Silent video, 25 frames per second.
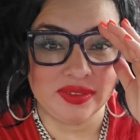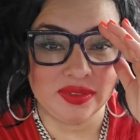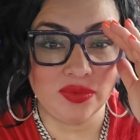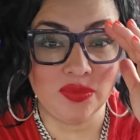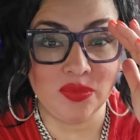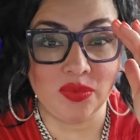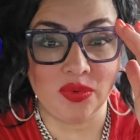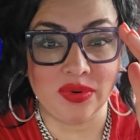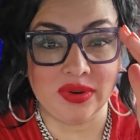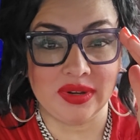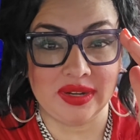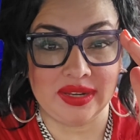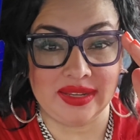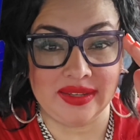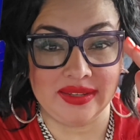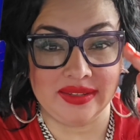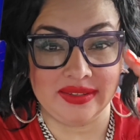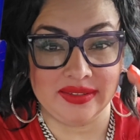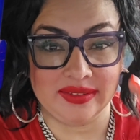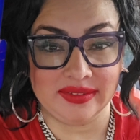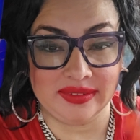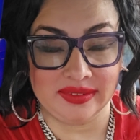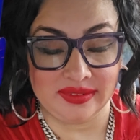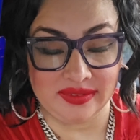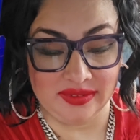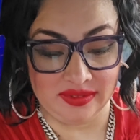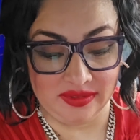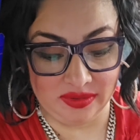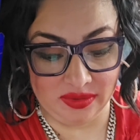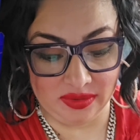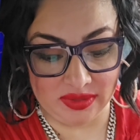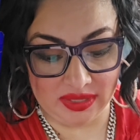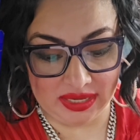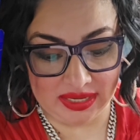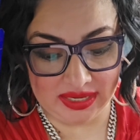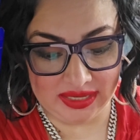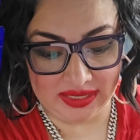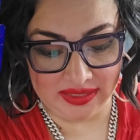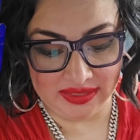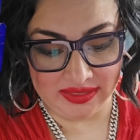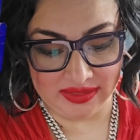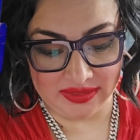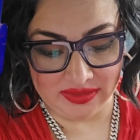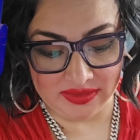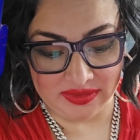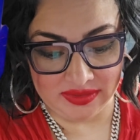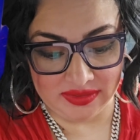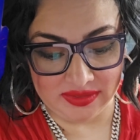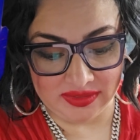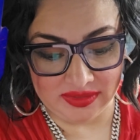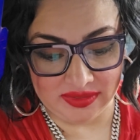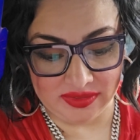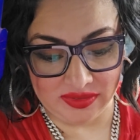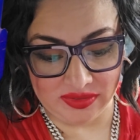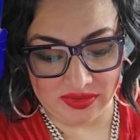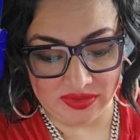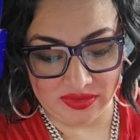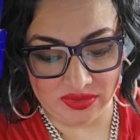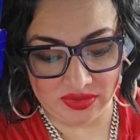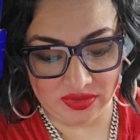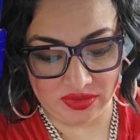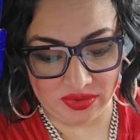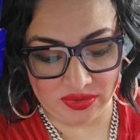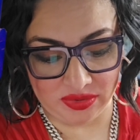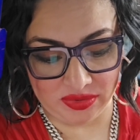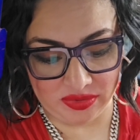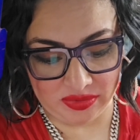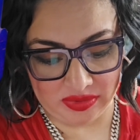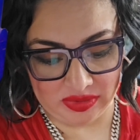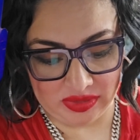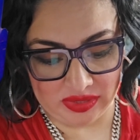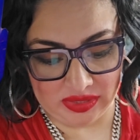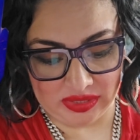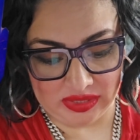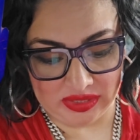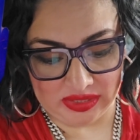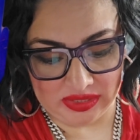the warning. Okay? So